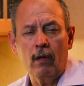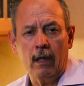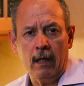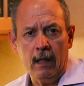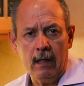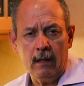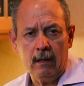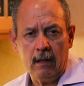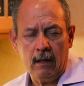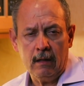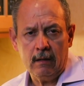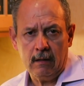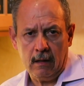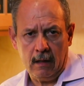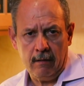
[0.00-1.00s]

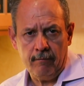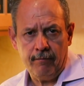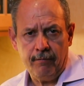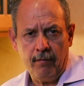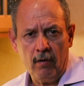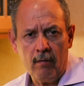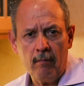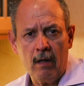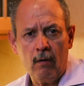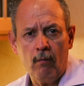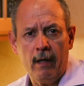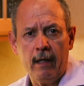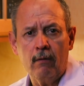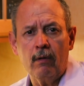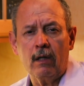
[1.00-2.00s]
In informal
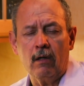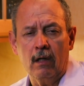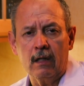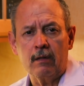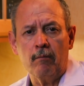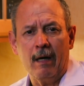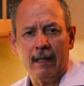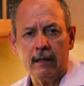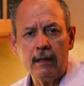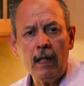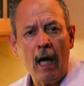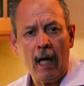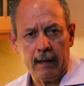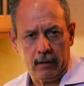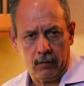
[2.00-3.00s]
way, we call it
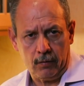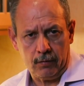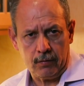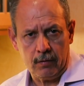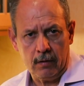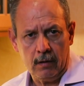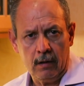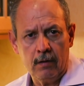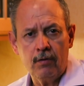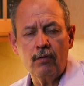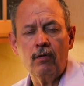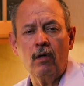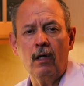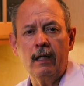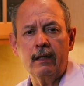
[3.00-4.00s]
mandatos. You
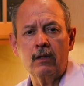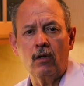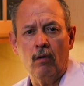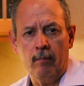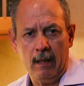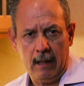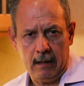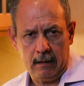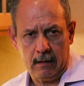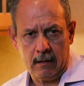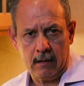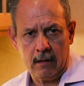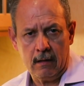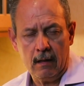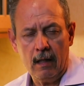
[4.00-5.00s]
call it
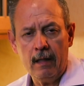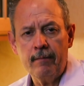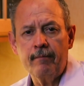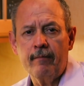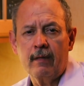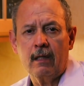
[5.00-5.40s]
commands, right?